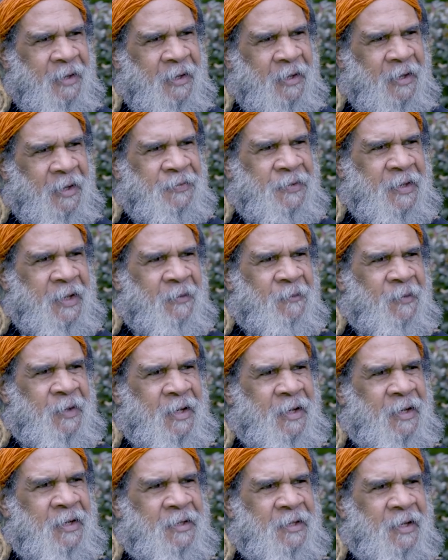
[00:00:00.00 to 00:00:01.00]
And I think we
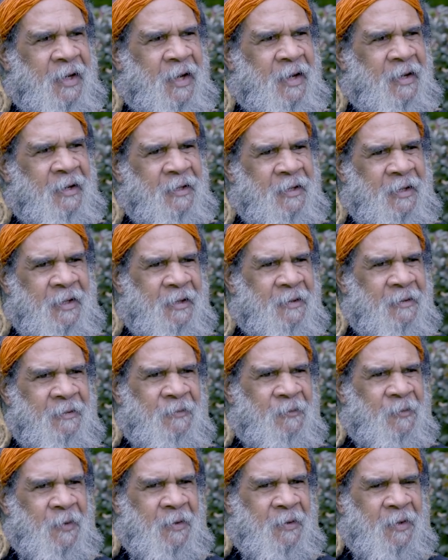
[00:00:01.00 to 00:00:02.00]
need to say, you
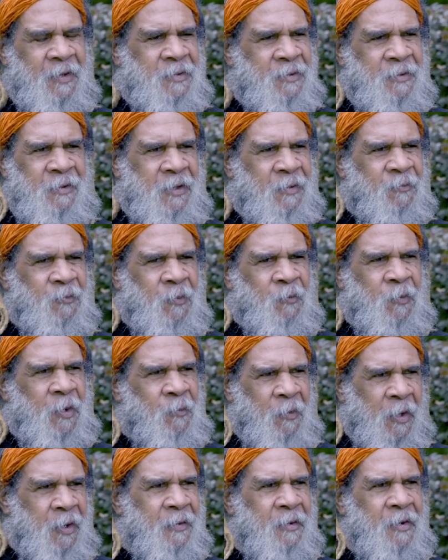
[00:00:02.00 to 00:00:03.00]
know, it's not what we
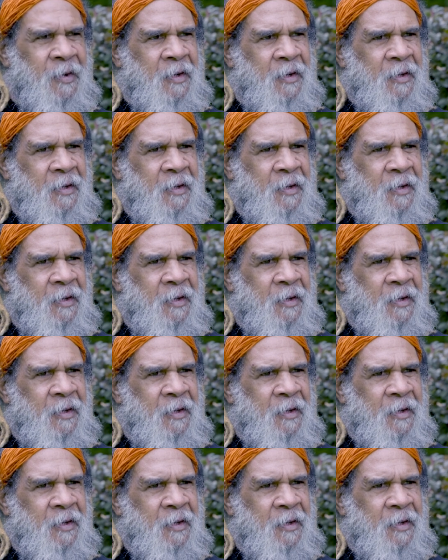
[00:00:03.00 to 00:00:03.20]
want.